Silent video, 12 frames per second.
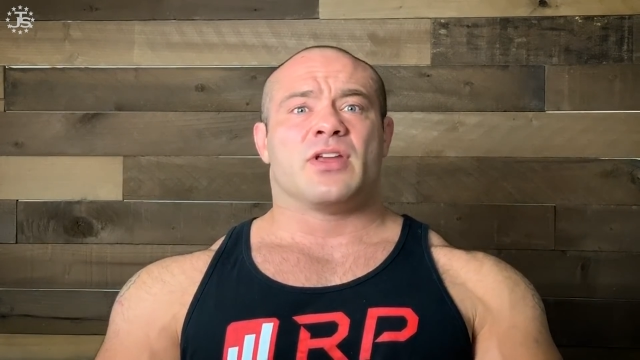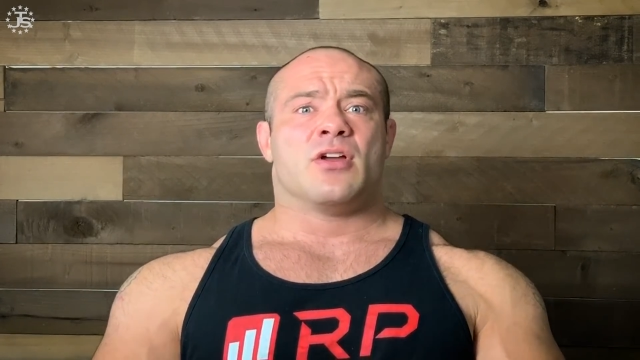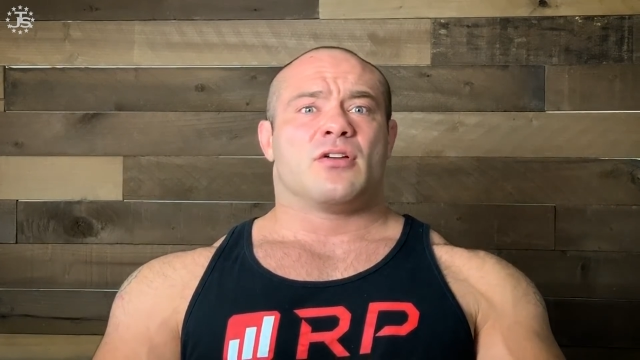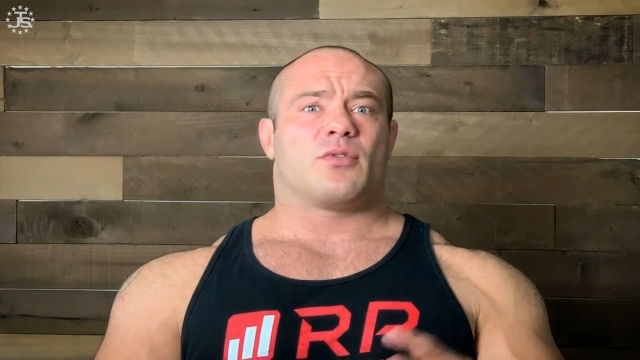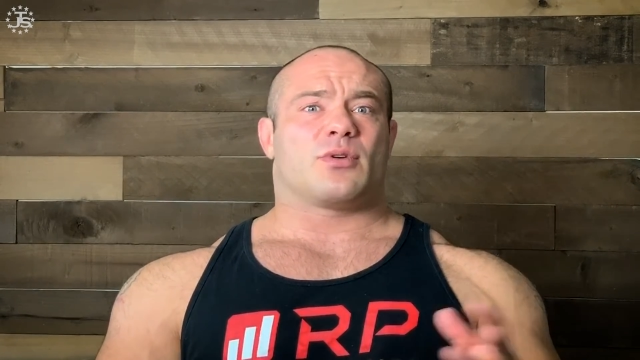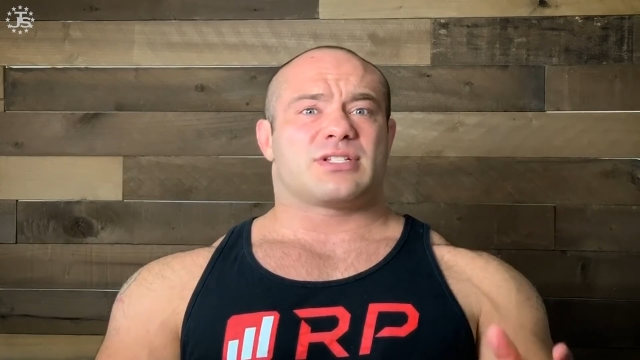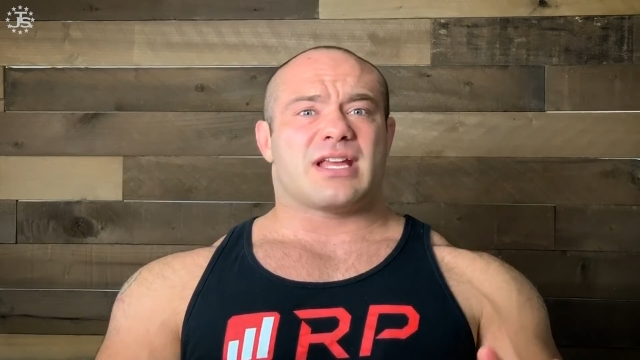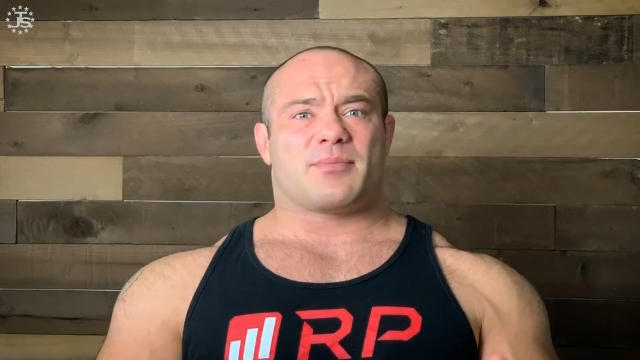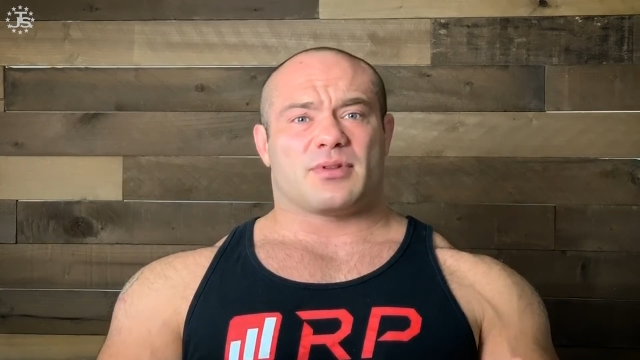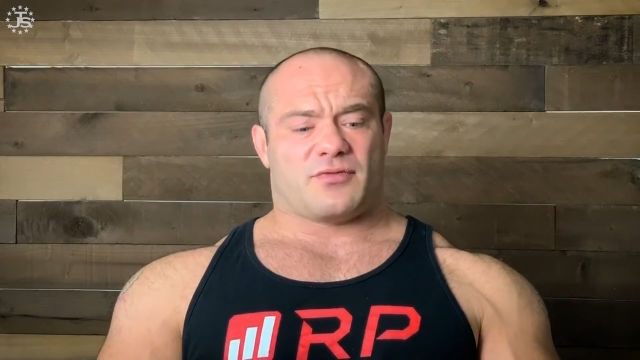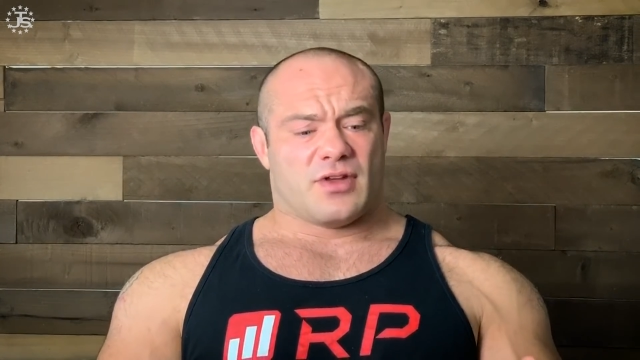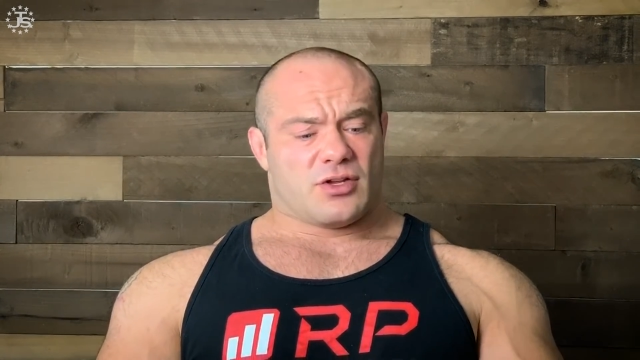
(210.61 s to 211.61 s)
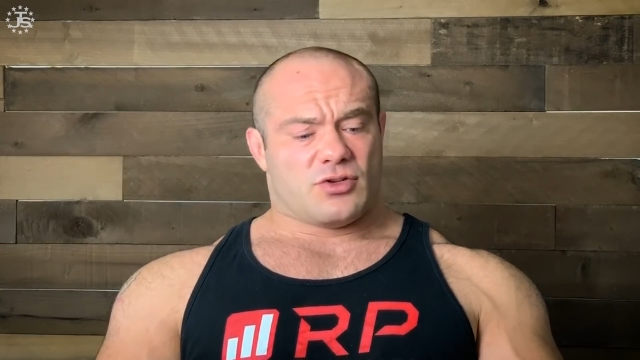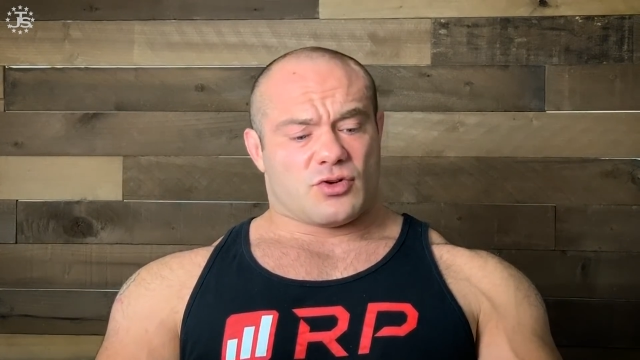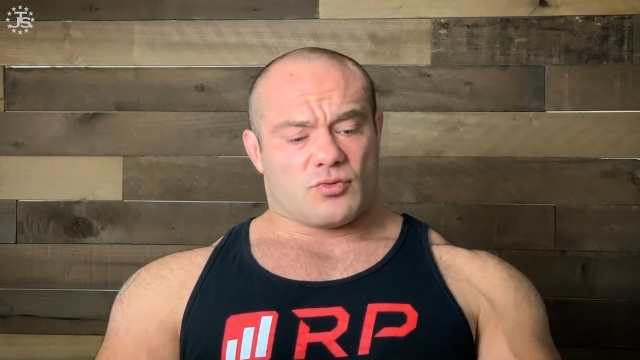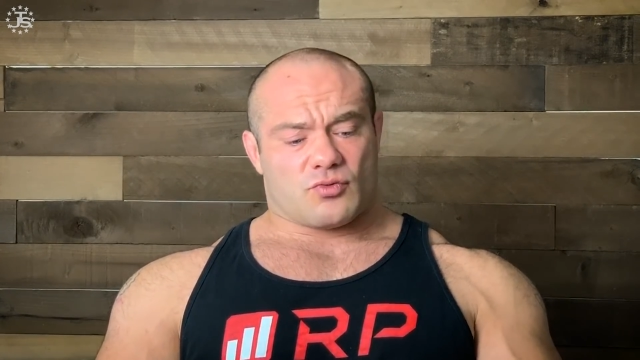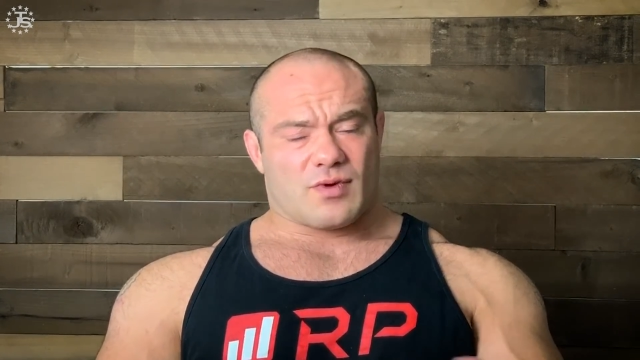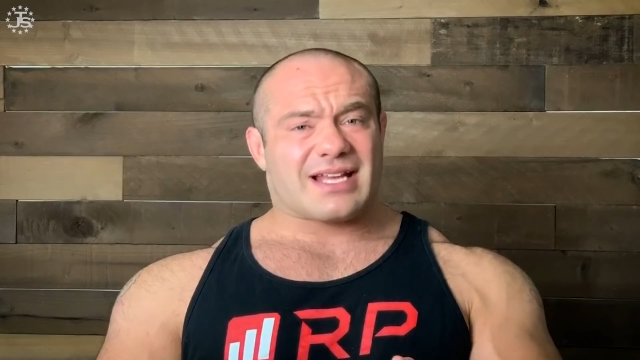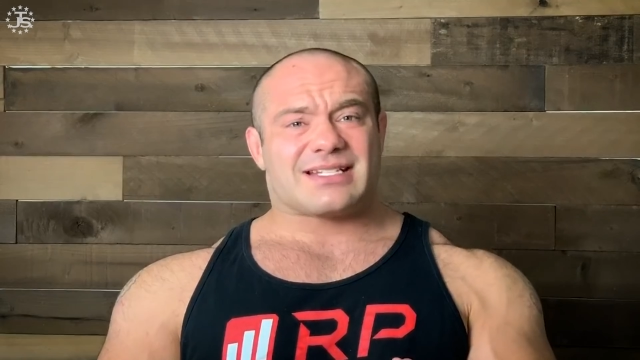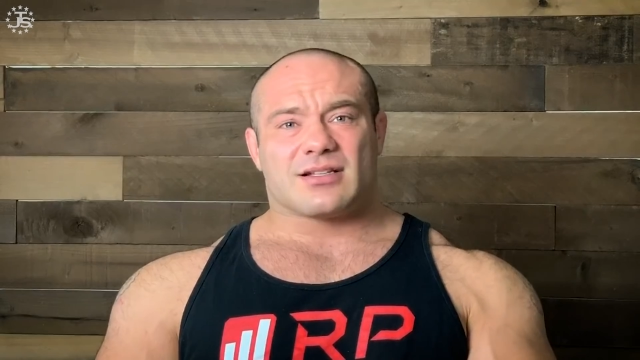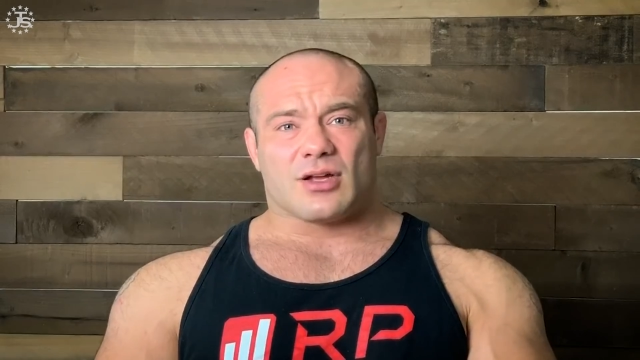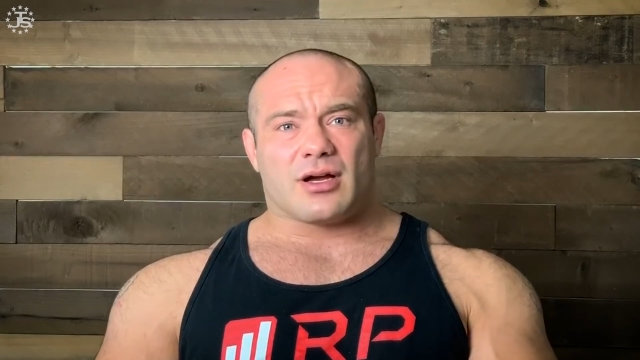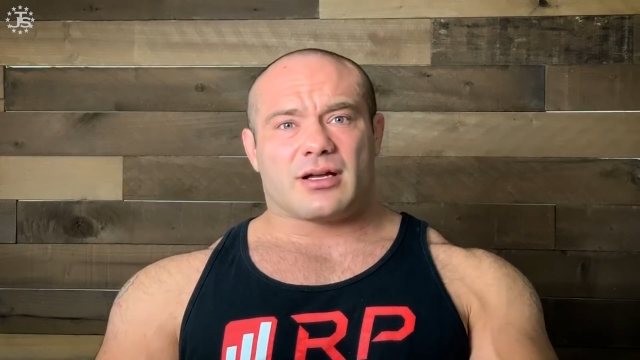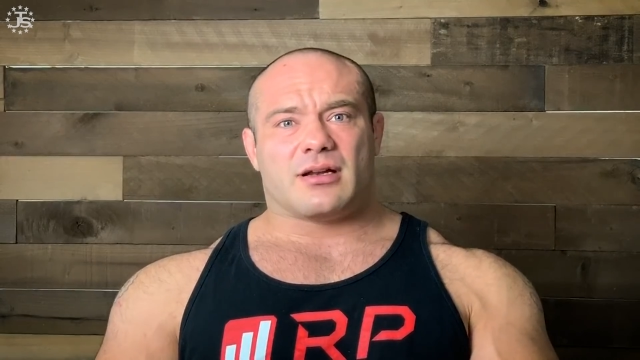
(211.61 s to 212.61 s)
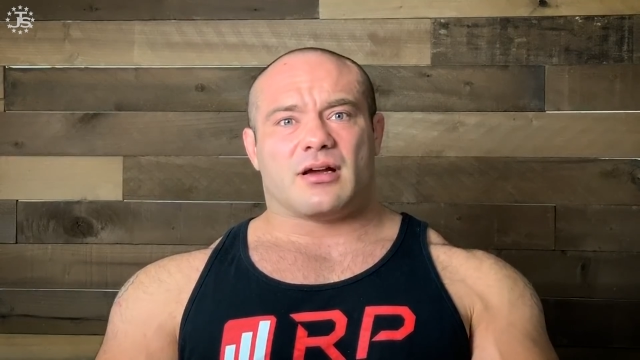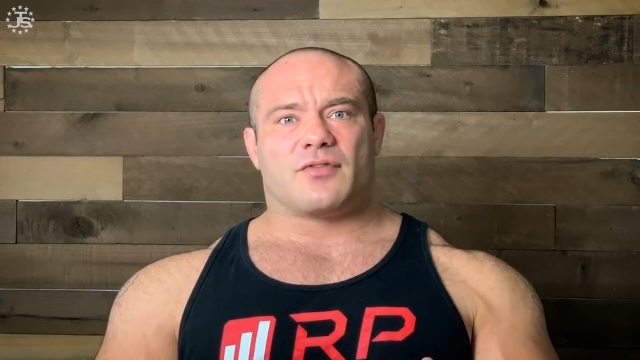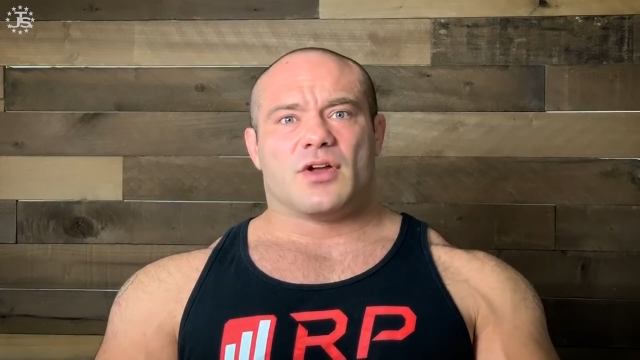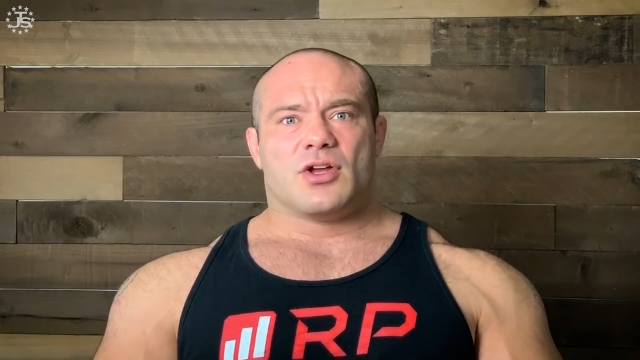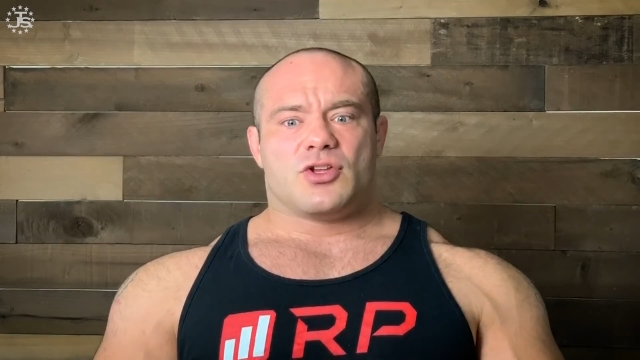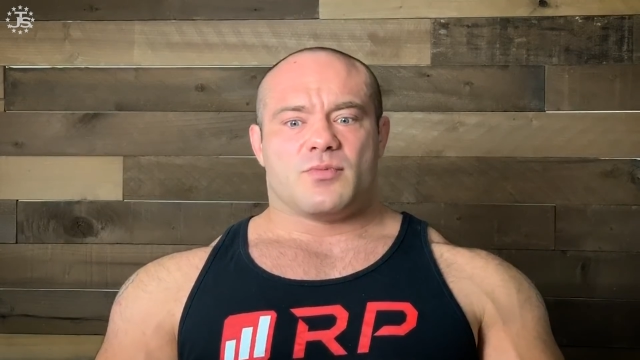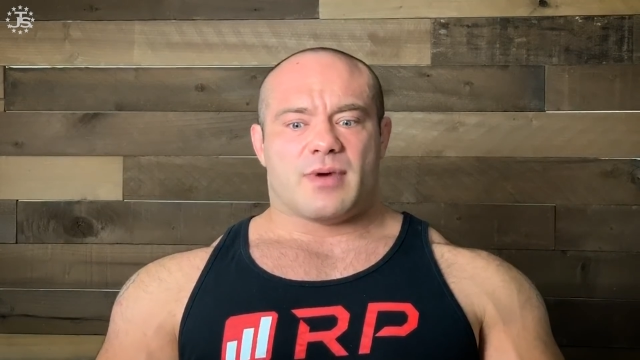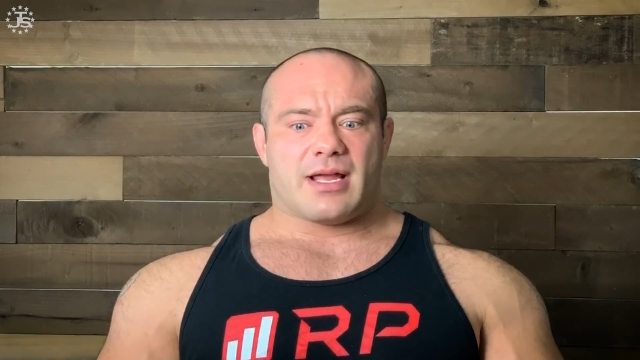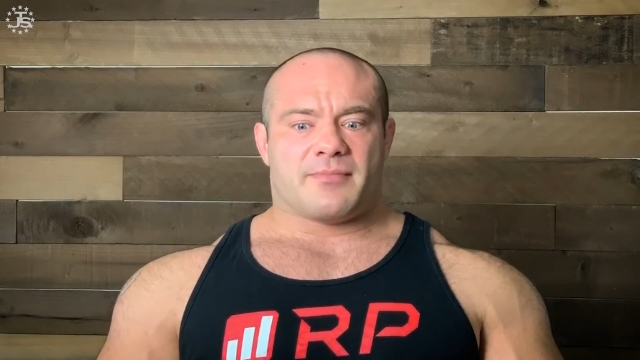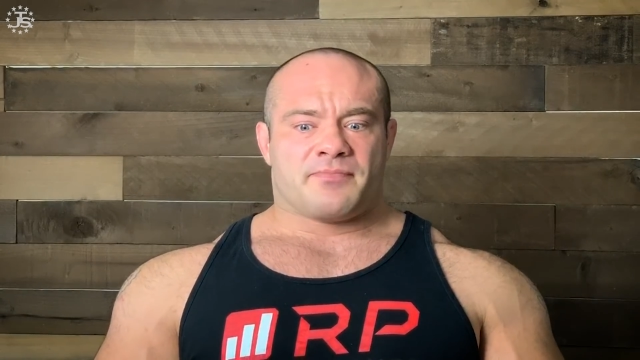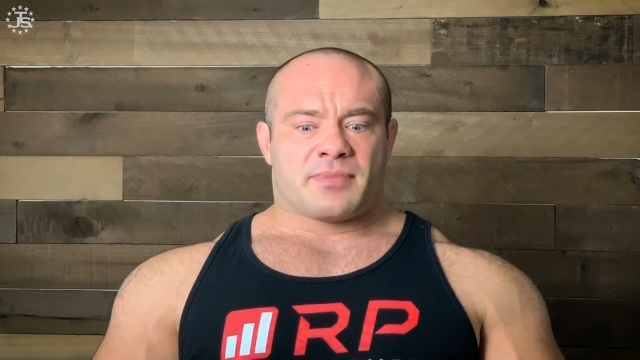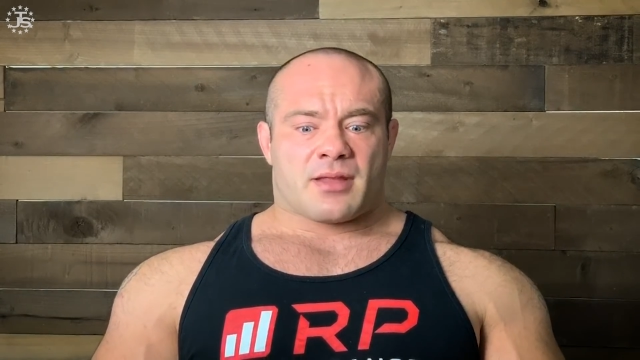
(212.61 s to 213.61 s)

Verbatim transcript: For example, if you don't rest long enough, you might